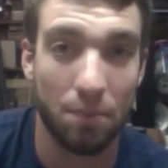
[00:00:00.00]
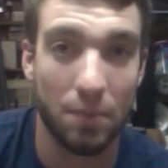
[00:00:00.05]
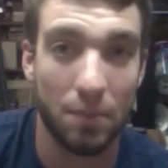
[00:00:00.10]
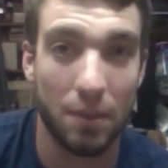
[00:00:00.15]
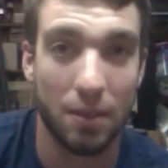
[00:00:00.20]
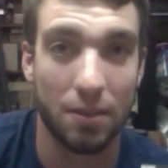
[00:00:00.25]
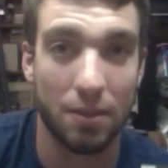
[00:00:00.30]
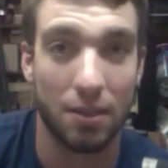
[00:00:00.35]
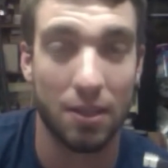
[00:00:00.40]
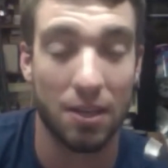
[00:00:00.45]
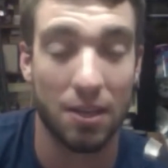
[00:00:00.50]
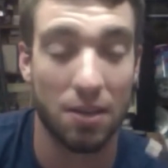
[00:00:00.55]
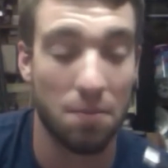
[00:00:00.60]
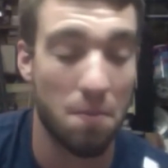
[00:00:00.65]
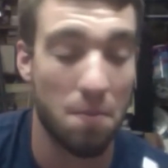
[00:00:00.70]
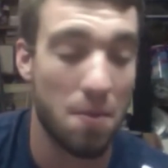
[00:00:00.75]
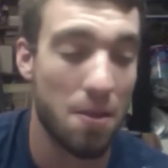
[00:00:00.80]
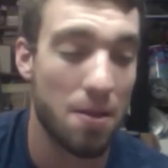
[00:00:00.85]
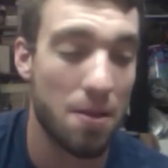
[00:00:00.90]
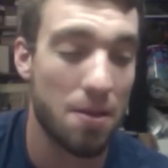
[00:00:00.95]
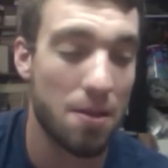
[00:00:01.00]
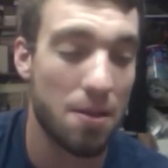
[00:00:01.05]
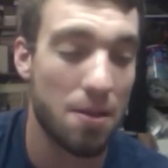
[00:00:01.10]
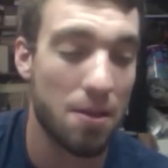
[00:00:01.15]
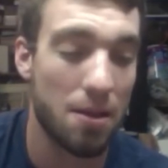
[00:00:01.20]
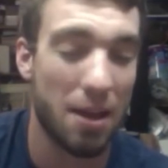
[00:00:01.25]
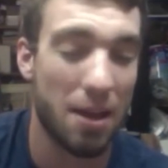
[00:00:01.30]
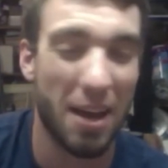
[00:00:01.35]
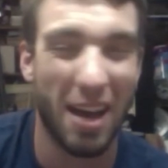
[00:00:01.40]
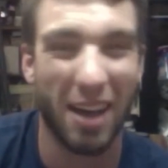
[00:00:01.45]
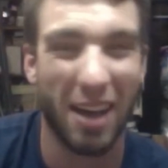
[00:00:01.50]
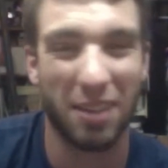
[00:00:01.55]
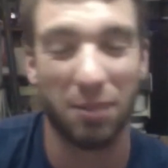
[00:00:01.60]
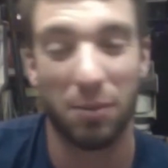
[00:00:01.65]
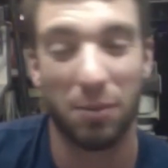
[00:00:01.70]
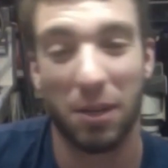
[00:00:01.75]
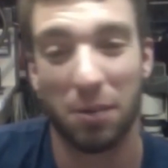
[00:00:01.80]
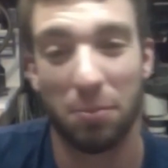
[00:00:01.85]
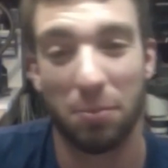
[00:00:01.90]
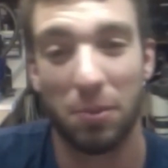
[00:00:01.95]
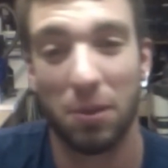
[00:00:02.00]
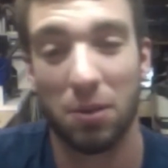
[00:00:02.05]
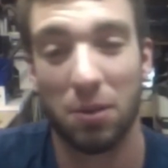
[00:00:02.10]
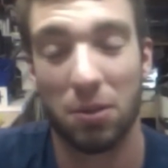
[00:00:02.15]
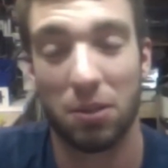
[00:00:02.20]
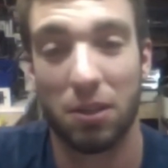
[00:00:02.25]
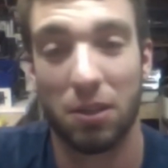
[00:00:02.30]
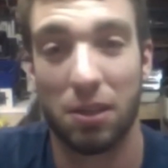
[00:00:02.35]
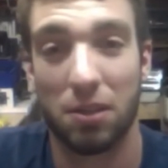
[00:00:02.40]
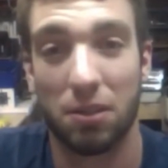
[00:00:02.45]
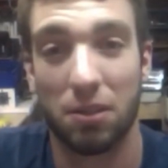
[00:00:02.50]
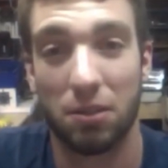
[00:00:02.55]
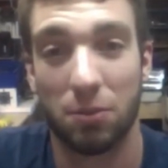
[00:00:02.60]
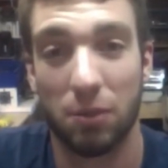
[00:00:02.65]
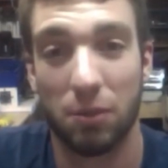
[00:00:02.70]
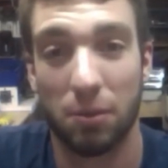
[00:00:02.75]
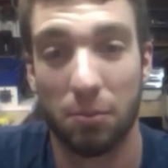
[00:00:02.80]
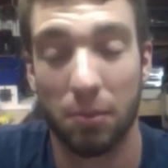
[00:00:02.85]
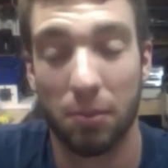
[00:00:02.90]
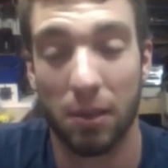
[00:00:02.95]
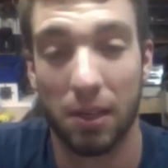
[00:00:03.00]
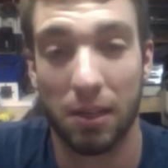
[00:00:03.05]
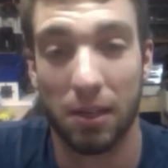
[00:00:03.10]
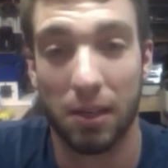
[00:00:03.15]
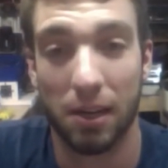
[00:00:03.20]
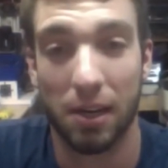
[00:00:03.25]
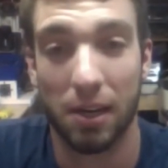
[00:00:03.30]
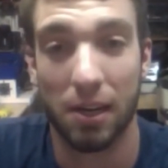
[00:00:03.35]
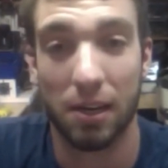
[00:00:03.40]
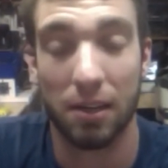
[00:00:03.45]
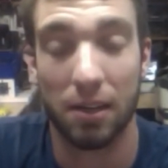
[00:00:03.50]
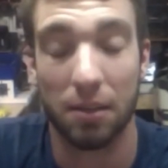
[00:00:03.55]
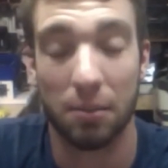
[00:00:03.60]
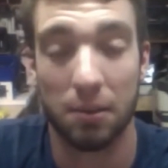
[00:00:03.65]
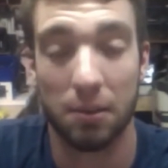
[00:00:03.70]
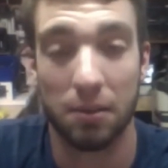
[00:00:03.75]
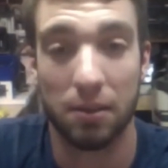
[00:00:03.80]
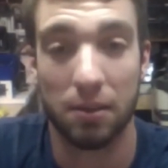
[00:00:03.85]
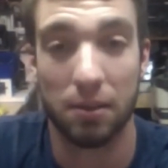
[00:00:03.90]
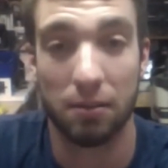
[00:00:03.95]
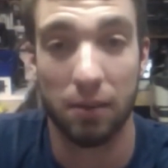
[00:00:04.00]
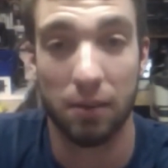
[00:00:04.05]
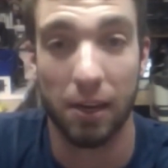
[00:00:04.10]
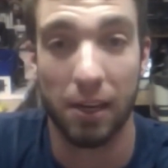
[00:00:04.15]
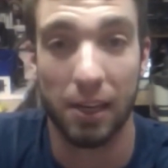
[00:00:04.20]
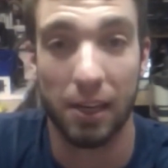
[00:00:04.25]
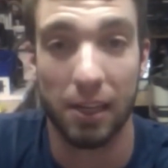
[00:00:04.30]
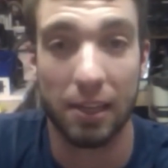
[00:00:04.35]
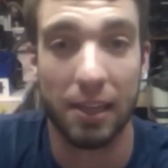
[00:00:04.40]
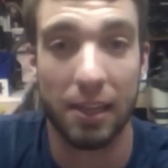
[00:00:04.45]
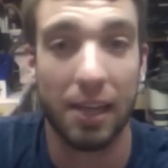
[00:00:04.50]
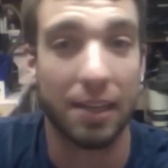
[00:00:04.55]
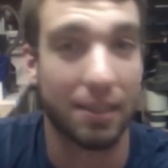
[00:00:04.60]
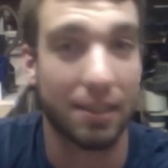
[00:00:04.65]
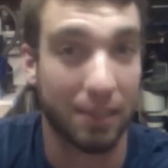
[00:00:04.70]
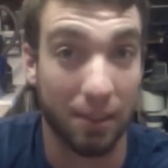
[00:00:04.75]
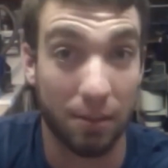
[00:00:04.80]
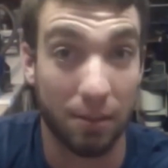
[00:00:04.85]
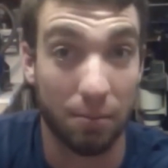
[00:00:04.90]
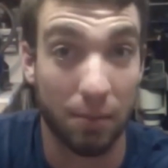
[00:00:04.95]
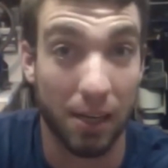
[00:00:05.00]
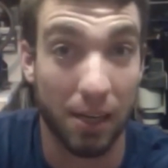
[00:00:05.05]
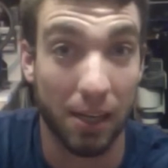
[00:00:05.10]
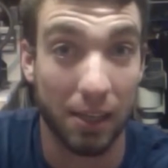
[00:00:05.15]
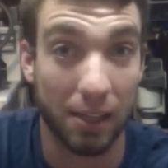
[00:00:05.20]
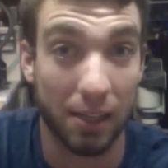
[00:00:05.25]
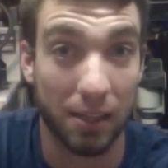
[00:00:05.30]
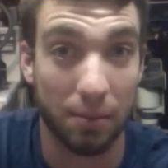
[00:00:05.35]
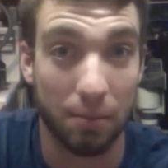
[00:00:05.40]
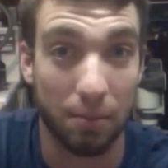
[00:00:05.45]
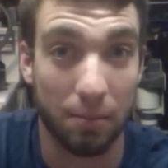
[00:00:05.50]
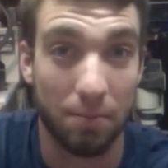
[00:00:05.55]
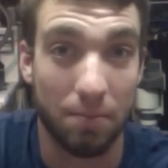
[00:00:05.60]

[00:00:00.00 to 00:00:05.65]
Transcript: So, actually my computer screen just went blank right here. Let me see if I can get that to come back up,